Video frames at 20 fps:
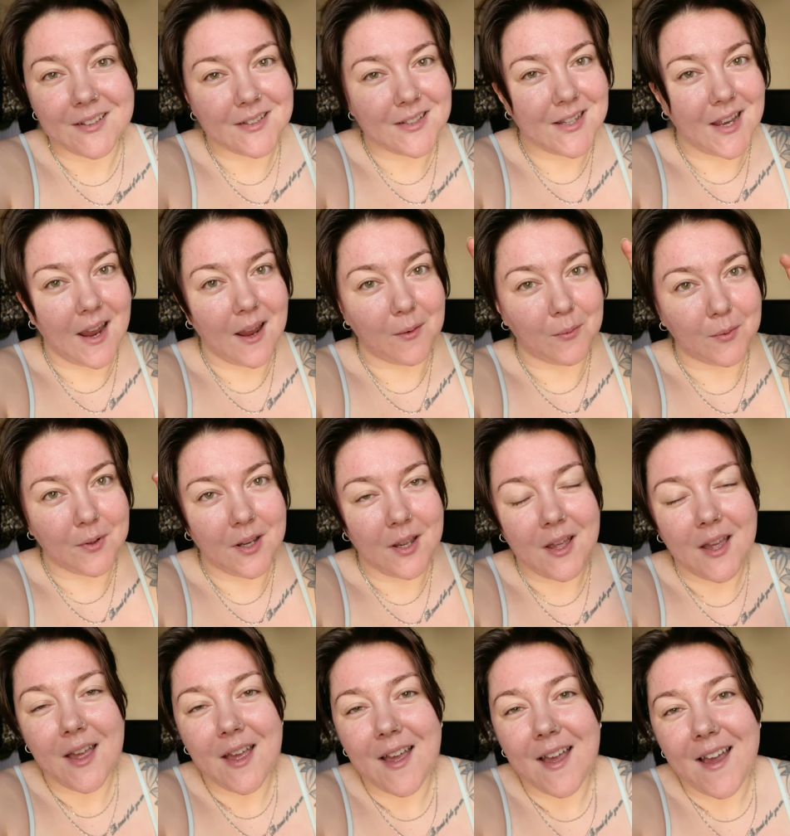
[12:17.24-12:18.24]
town.
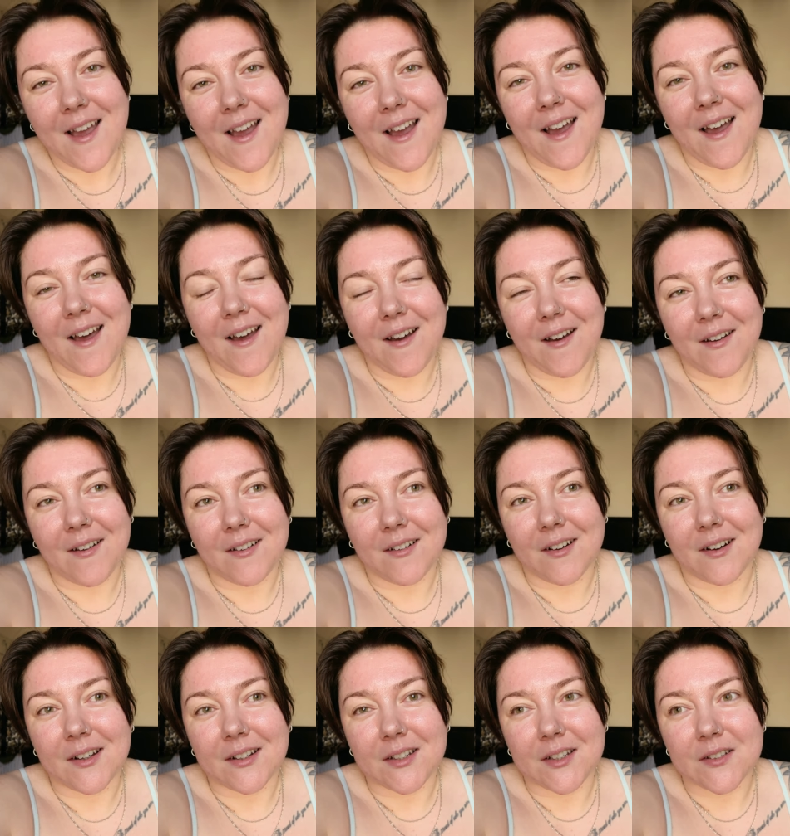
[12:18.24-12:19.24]
Uh,
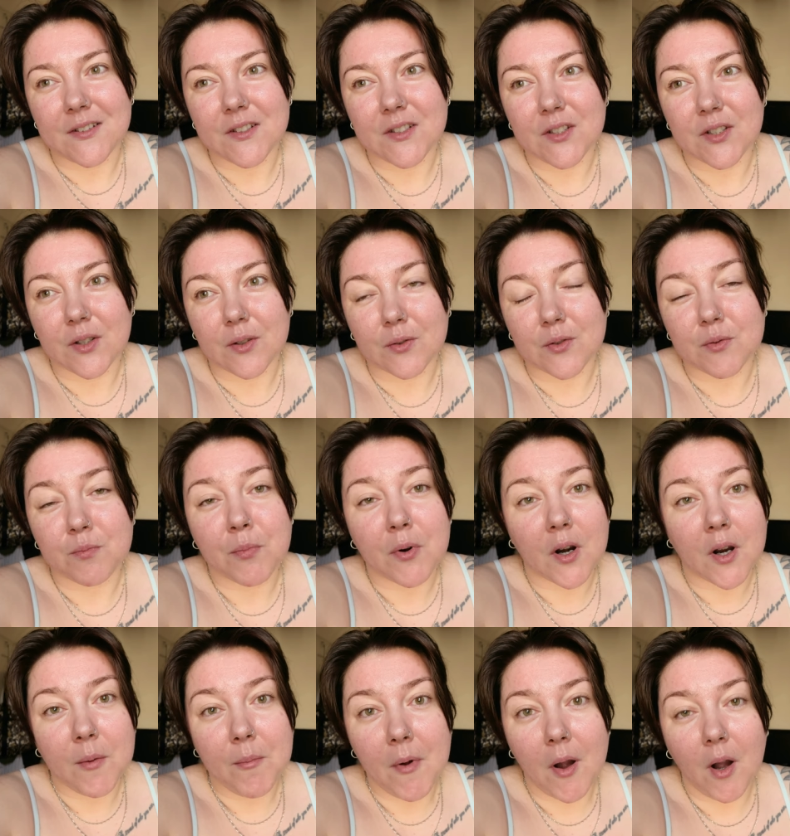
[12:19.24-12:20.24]
I need to go to
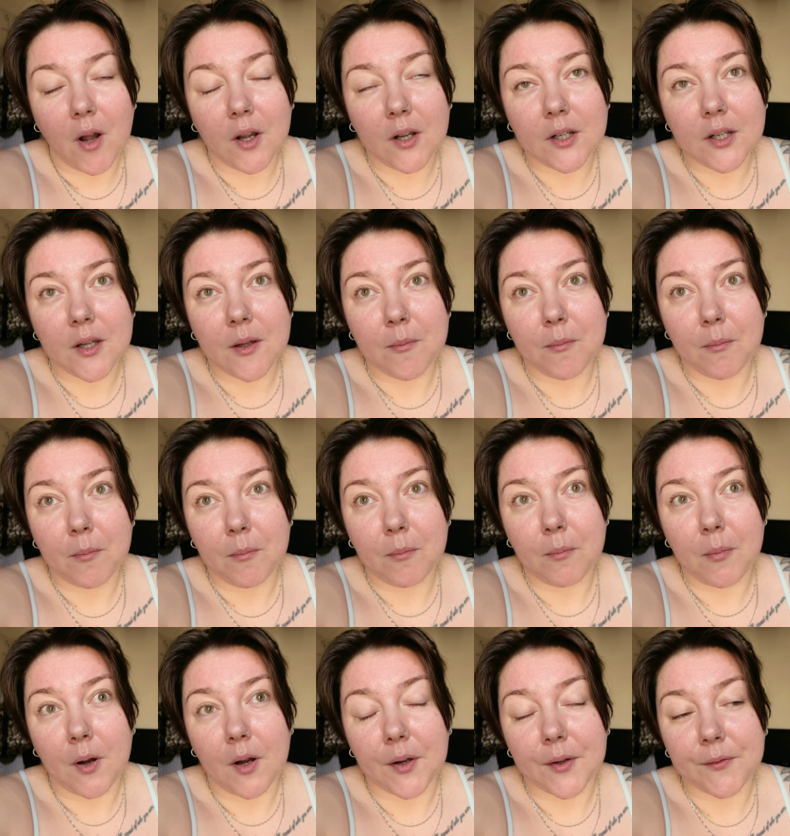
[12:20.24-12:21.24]
Primark,
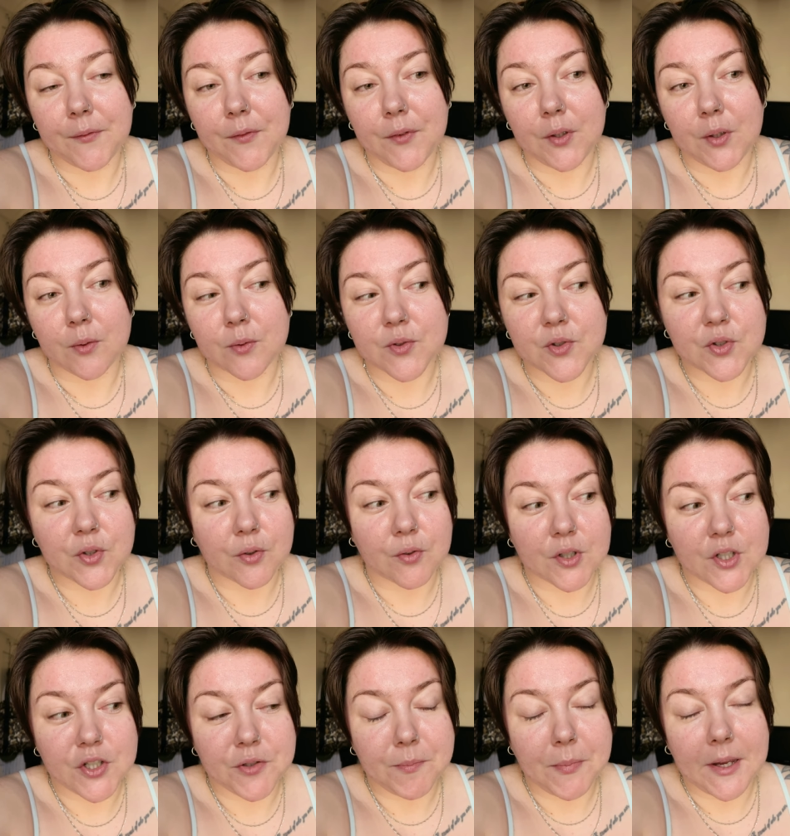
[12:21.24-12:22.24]
buy a few
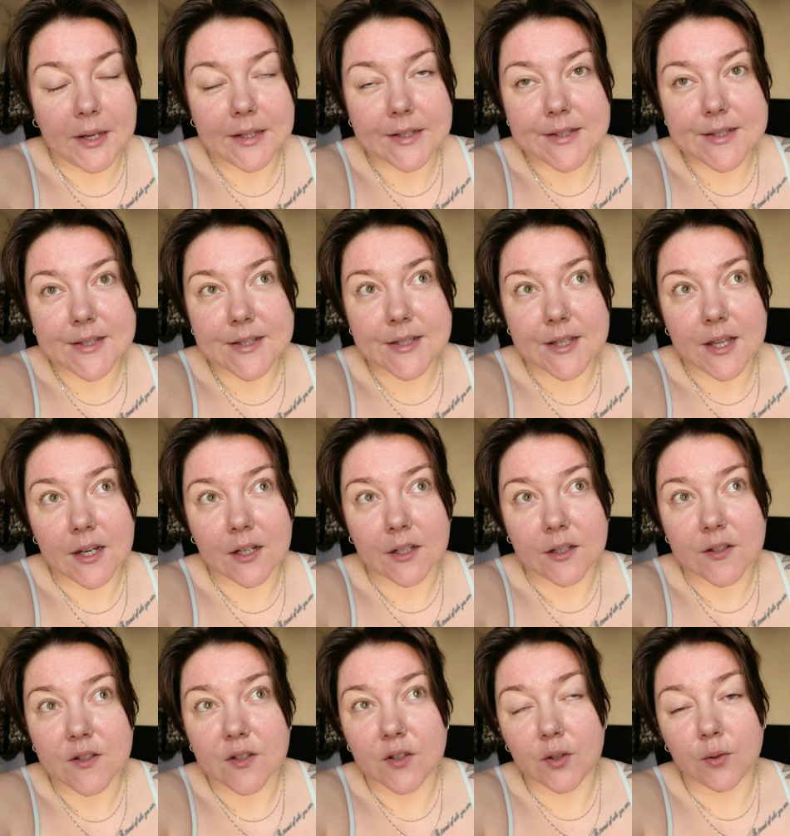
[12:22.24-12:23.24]
storage bits. Then I
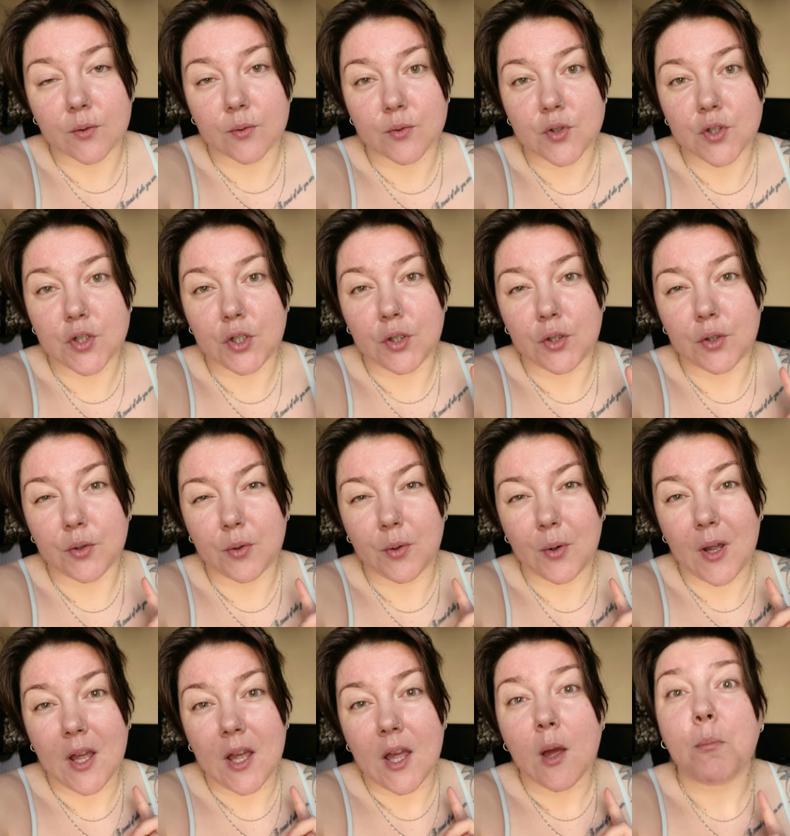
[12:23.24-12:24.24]
need to go to
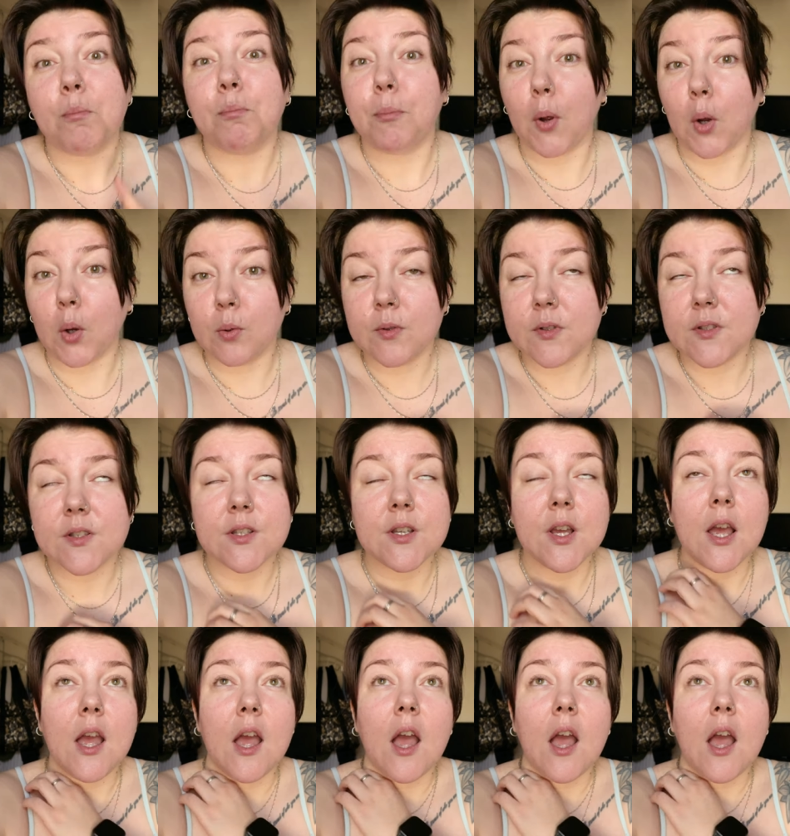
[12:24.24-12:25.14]
Boots.